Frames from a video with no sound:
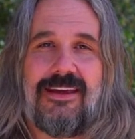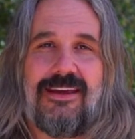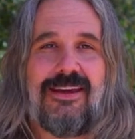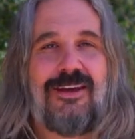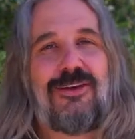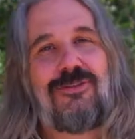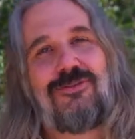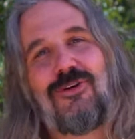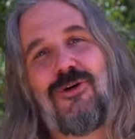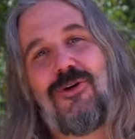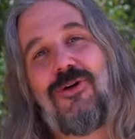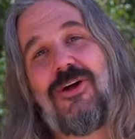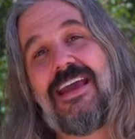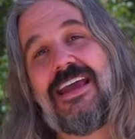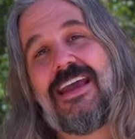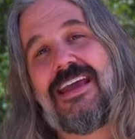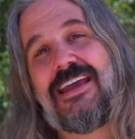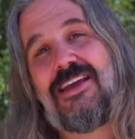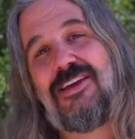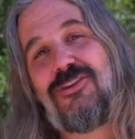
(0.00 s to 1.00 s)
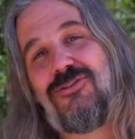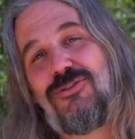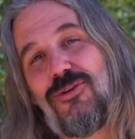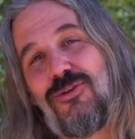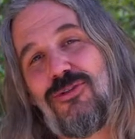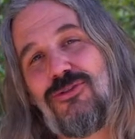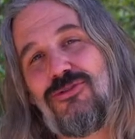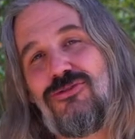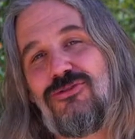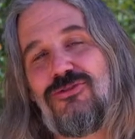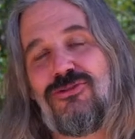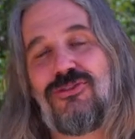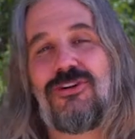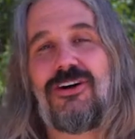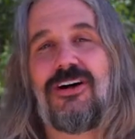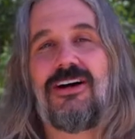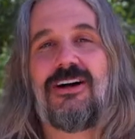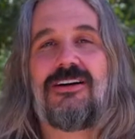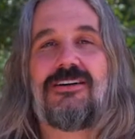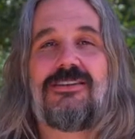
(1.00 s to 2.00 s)
So he told
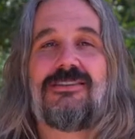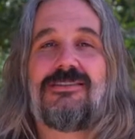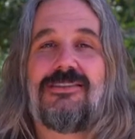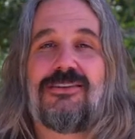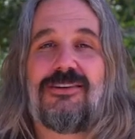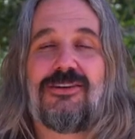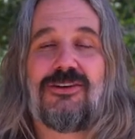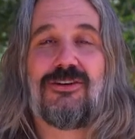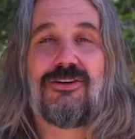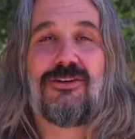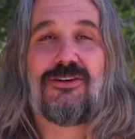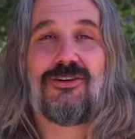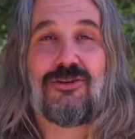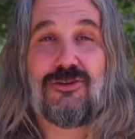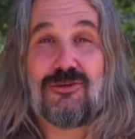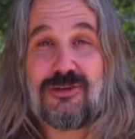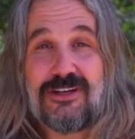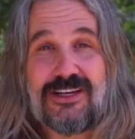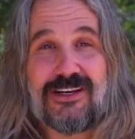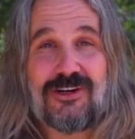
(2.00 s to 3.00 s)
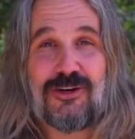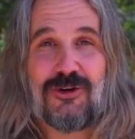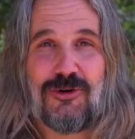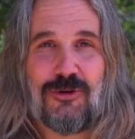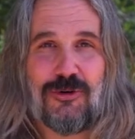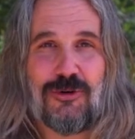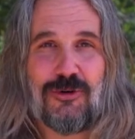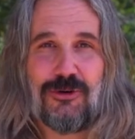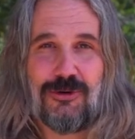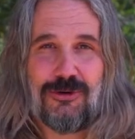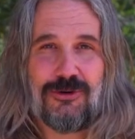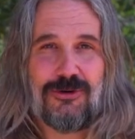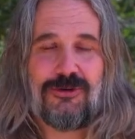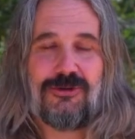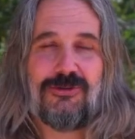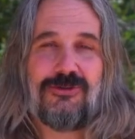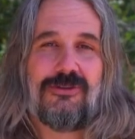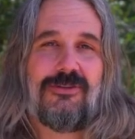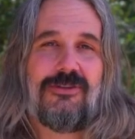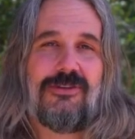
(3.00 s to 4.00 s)
Shuka, you need a guru,
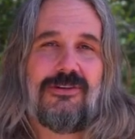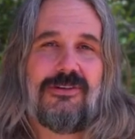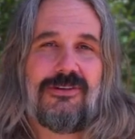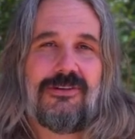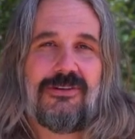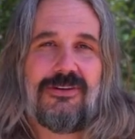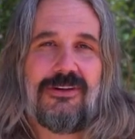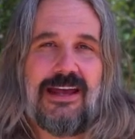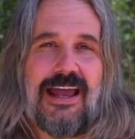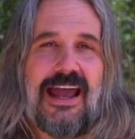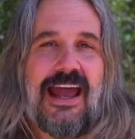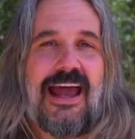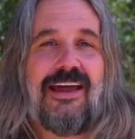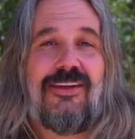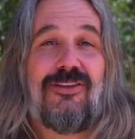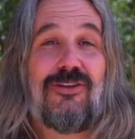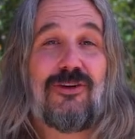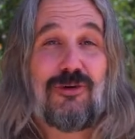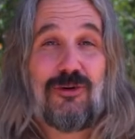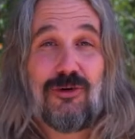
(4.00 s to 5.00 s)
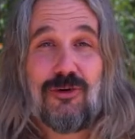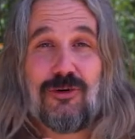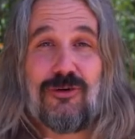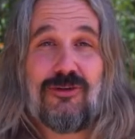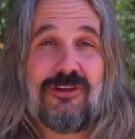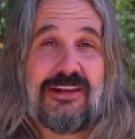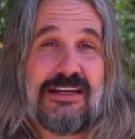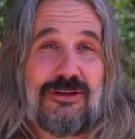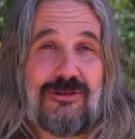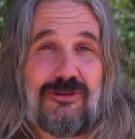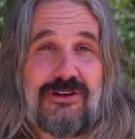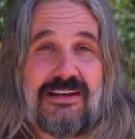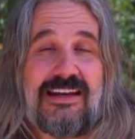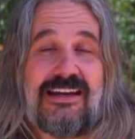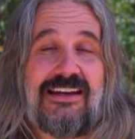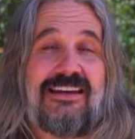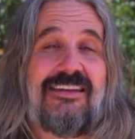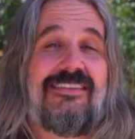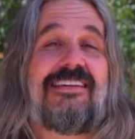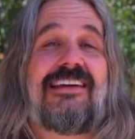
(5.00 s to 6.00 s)
and the guru that you
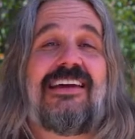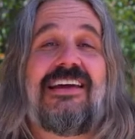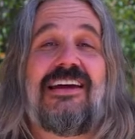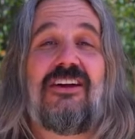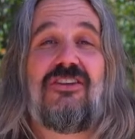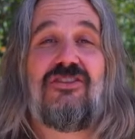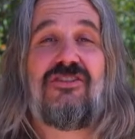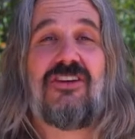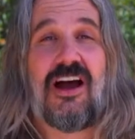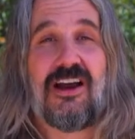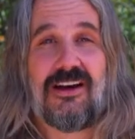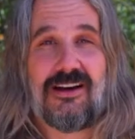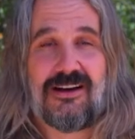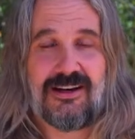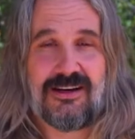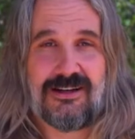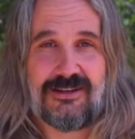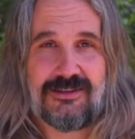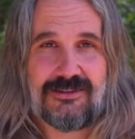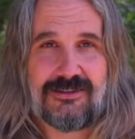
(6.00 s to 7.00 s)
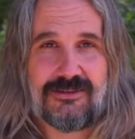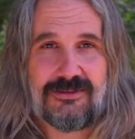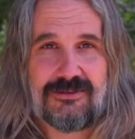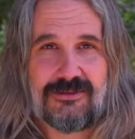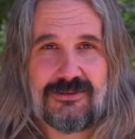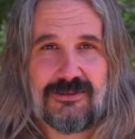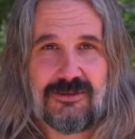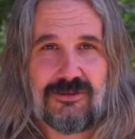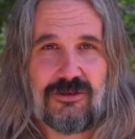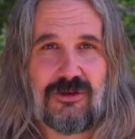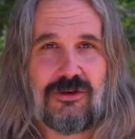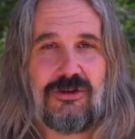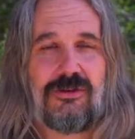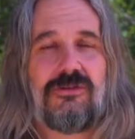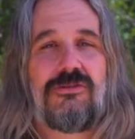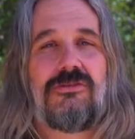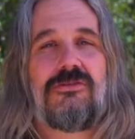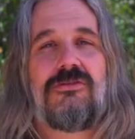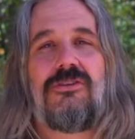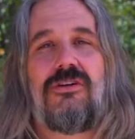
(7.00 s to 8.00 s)
need is King Janaka. So
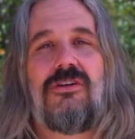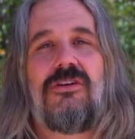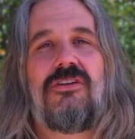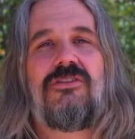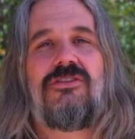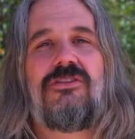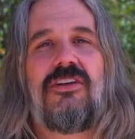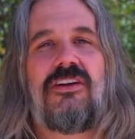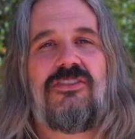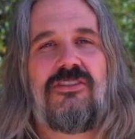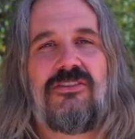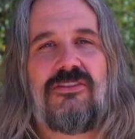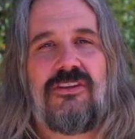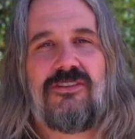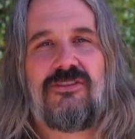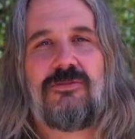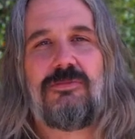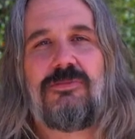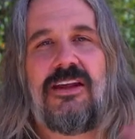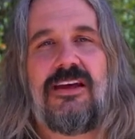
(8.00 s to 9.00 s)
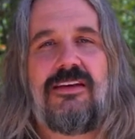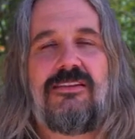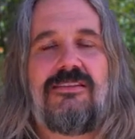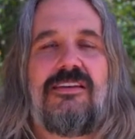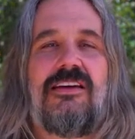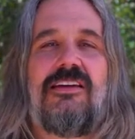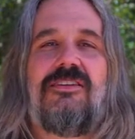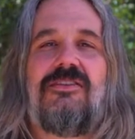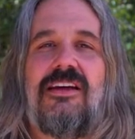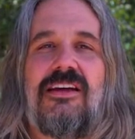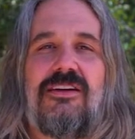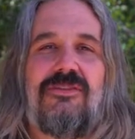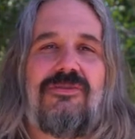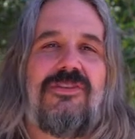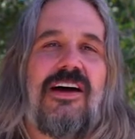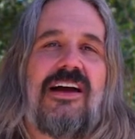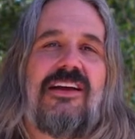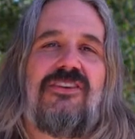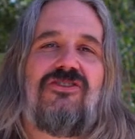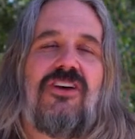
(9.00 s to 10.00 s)
go to such and such a place and
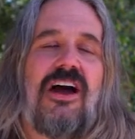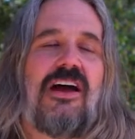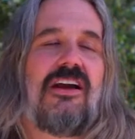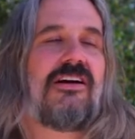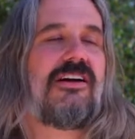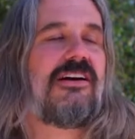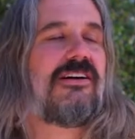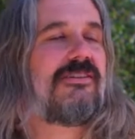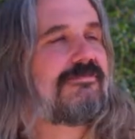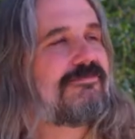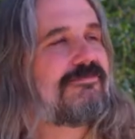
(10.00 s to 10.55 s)
find Janaka.